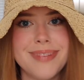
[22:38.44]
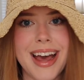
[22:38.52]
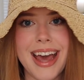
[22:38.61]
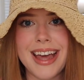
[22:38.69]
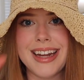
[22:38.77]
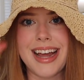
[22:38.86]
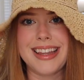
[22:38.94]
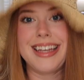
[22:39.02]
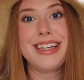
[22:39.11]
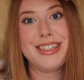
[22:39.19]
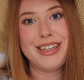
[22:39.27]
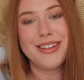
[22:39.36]
and I
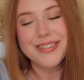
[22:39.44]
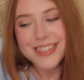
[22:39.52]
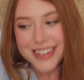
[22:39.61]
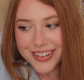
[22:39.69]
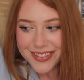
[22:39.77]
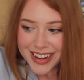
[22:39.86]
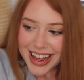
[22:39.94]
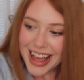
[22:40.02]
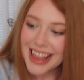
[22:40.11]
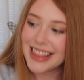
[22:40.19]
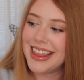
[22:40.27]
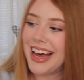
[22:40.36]
think it's cute. So
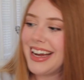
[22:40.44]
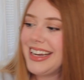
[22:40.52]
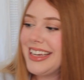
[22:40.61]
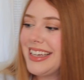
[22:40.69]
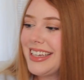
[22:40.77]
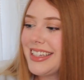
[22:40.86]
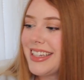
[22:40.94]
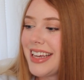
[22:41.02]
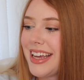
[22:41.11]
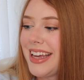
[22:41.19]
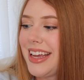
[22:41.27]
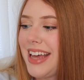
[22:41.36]
that is
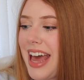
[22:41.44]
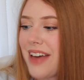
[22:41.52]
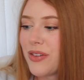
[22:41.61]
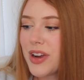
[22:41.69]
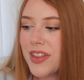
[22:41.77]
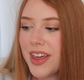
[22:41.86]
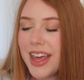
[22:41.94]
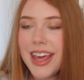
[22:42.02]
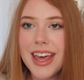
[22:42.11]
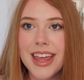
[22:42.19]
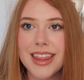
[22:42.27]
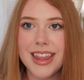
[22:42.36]

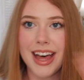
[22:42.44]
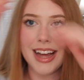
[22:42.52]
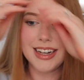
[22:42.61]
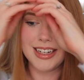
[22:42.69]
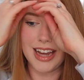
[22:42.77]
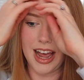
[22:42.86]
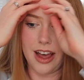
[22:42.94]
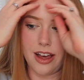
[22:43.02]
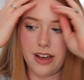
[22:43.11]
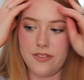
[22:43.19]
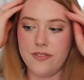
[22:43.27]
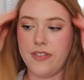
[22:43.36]
everything that
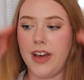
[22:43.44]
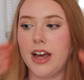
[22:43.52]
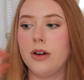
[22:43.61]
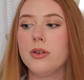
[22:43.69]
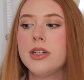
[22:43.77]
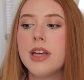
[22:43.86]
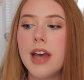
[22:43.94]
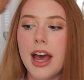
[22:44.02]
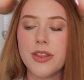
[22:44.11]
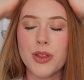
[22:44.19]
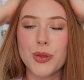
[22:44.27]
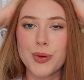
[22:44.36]
I found
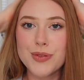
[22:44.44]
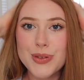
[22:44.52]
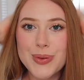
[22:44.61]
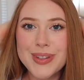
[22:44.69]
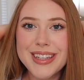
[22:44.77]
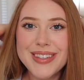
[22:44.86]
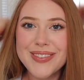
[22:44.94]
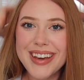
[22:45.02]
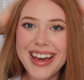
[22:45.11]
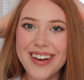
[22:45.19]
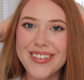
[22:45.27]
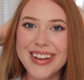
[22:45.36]
at the thrift store this
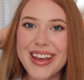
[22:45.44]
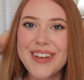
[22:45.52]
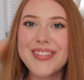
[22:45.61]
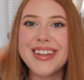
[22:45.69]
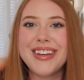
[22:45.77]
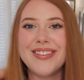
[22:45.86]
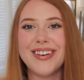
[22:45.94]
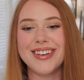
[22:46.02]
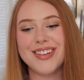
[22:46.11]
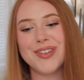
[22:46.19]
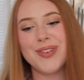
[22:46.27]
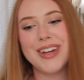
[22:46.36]
week. I really hope that you all
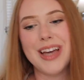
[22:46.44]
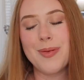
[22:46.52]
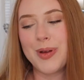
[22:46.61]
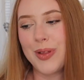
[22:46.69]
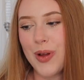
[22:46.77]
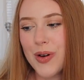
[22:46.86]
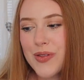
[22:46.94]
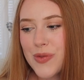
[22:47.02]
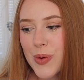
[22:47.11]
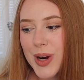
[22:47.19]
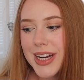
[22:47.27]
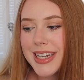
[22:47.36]
enjoyed coming along
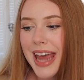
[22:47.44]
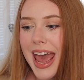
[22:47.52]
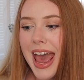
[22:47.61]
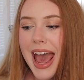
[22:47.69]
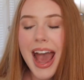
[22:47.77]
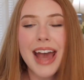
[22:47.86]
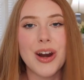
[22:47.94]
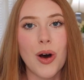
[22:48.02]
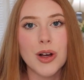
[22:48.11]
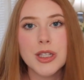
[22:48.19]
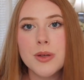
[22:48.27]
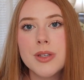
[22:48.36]
for it and
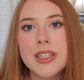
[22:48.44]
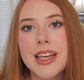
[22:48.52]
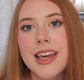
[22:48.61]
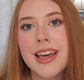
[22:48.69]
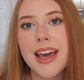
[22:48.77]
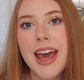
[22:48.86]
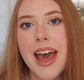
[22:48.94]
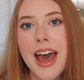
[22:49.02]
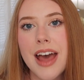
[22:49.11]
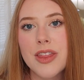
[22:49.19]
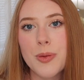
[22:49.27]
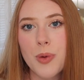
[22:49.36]
also seeing
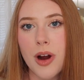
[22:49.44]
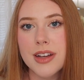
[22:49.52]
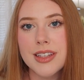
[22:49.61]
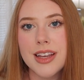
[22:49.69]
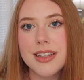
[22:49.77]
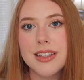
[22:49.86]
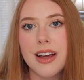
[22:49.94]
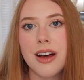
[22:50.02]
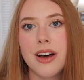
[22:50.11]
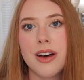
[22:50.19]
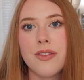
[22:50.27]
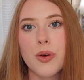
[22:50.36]
the process
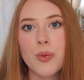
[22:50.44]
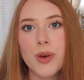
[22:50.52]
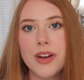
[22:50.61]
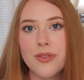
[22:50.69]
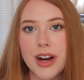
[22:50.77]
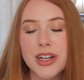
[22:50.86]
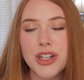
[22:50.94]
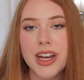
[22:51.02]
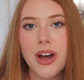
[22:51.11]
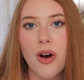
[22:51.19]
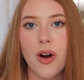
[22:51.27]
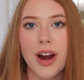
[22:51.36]
of
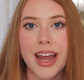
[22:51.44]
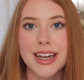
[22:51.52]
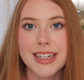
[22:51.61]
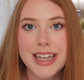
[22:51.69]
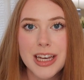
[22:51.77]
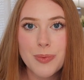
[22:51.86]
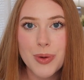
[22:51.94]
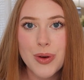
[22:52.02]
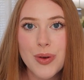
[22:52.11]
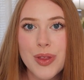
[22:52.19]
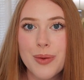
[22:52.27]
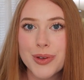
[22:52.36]
refreshing our antique
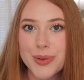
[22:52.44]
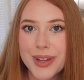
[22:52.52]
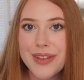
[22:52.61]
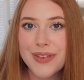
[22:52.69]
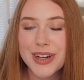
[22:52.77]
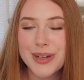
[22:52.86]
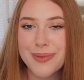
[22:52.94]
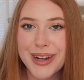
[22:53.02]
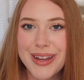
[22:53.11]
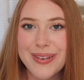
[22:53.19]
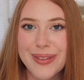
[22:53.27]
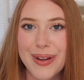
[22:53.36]
booth. It was really fun to bring
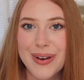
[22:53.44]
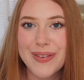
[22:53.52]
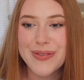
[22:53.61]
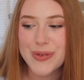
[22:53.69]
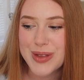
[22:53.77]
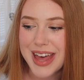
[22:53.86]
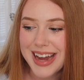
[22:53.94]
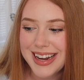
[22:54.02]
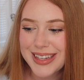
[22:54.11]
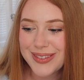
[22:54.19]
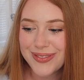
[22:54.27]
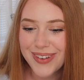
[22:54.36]
you along for that
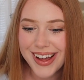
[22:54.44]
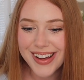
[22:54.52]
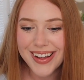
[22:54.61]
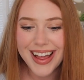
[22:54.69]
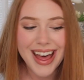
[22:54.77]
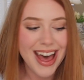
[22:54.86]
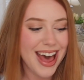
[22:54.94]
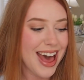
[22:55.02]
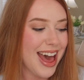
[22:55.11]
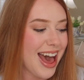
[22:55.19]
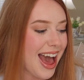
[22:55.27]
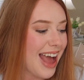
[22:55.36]
as well.
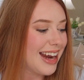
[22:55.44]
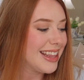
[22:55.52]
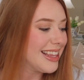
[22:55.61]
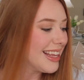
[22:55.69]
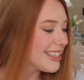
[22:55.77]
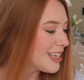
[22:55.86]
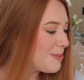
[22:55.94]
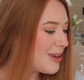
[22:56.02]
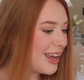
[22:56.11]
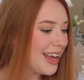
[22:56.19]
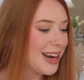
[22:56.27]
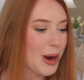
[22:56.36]
And I think that's gonna
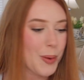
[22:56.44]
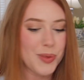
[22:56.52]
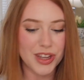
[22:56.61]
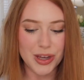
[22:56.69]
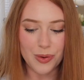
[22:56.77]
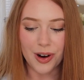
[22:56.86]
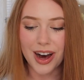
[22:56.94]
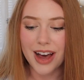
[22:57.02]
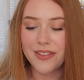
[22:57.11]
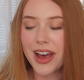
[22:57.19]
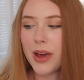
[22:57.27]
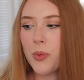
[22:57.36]
be it. I hope that you all
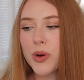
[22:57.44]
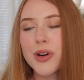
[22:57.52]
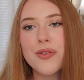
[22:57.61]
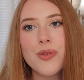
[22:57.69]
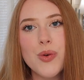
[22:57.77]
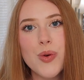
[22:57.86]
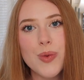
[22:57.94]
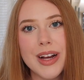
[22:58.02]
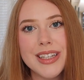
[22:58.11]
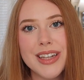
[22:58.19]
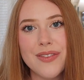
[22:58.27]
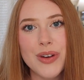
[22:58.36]
have a wonderful
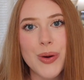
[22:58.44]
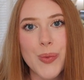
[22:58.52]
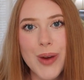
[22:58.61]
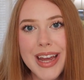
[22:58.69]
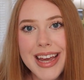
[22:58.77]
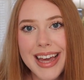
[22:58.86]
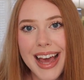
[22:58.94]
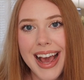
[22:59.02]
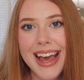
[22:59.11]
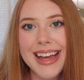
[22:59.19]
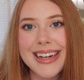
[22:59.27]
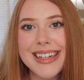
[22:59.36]
rest of your week,
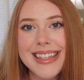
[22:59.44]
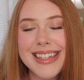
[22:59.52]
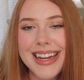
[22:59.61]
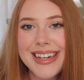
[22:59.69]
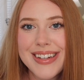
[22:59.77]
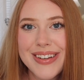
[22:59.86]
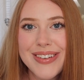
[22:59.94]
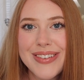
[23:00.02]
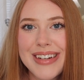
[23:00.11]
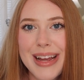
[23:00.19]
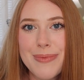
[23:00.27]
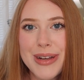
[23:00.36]
and stay
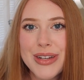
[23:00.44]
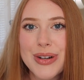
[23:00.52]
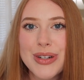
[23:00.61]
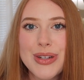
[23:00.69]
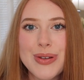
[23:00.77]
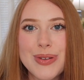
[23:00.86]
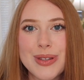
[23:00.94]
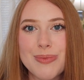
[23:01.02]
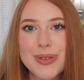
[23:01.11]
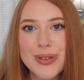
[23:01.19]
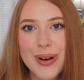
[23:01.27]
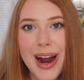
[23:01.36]
tuned and be sure to
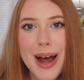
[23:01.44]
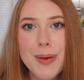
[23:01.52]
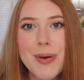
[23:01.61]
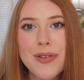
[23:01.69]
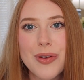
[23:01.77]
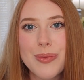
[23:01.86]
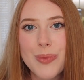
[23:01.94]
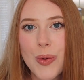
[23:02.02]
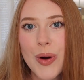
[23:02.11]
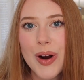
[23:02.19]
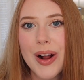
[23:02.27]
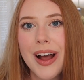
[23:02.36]
subscribe for
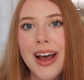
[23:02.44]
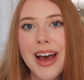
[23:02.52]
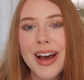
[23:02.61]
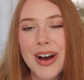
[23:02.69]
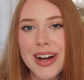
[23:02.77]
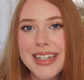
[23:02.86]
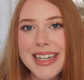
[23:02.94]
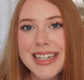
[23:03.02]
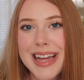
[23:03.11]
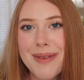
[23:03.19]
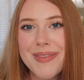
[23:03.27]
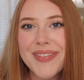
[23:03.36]
more
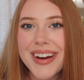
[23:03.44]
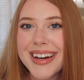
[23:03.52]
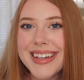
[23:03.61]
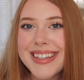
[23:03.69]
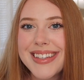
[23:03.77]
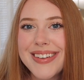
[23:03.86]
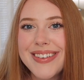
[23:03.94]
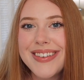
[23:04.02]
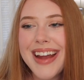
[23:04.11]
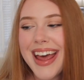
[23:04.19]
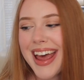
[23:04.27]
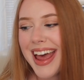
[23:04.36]
content coming very
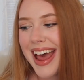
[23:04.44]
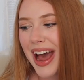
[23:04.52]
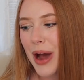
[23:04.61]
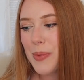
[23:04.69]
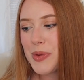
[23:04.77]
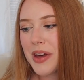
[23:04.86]
soon. I hope you